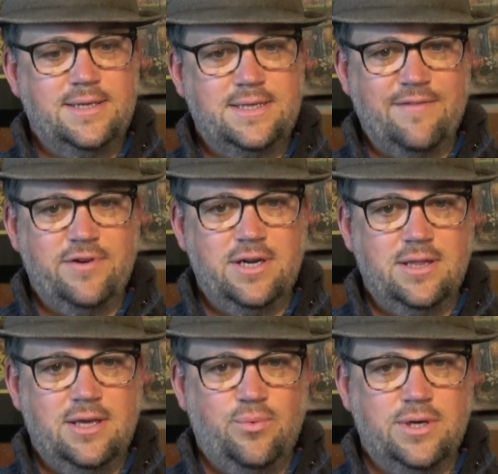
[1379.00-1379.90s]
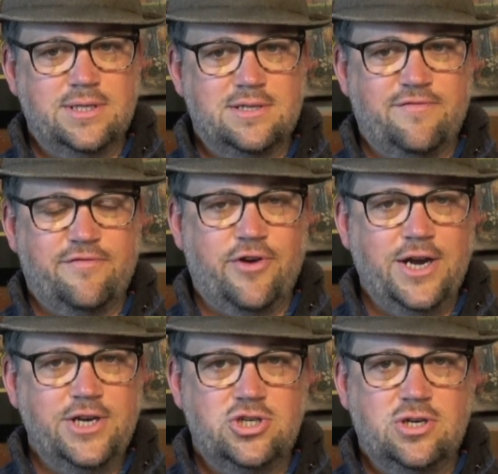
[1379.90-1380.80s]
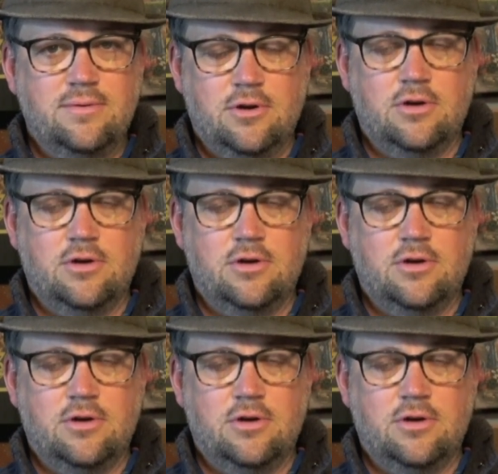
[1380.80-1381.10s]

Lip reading: it definitely was fresh,